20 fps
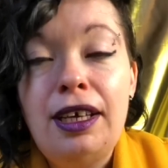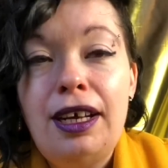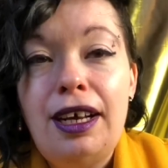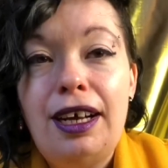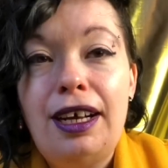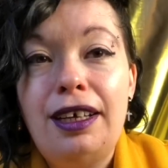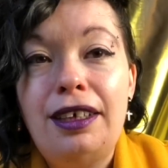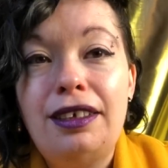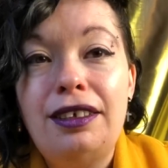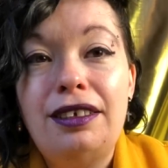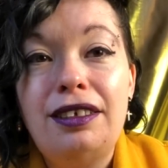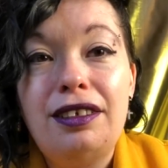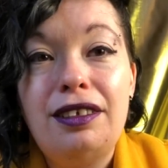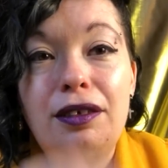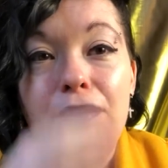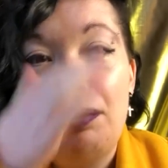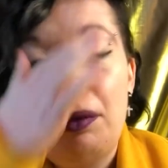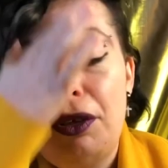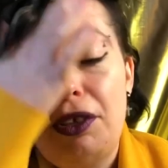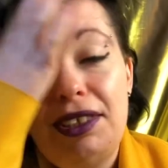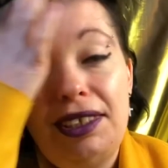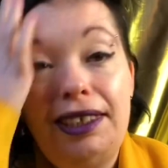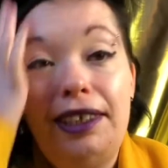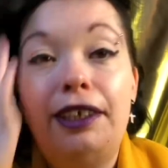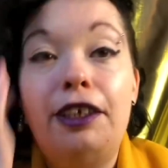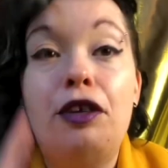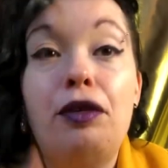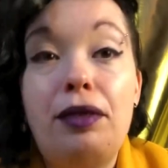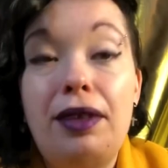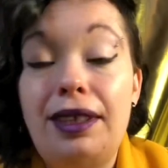And personally, I
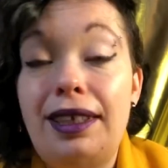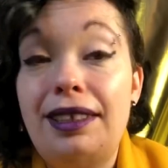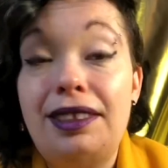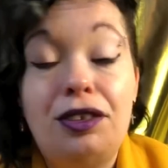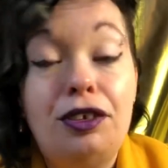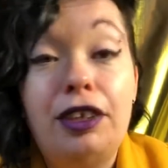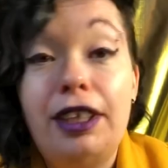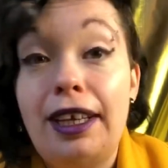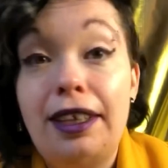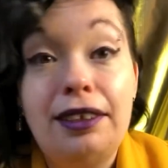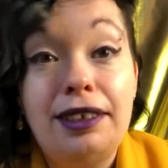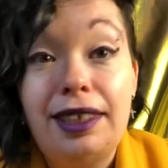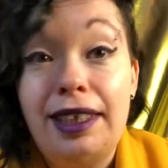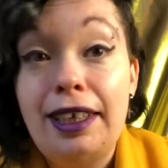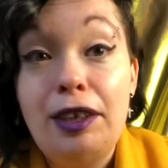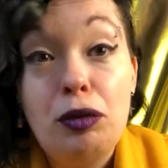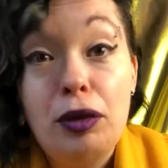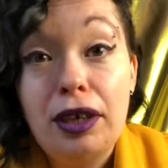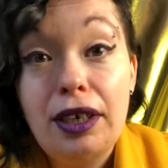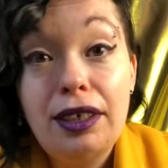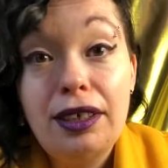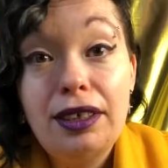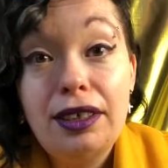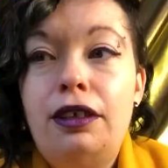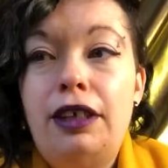don't think that's going to get us anywhere.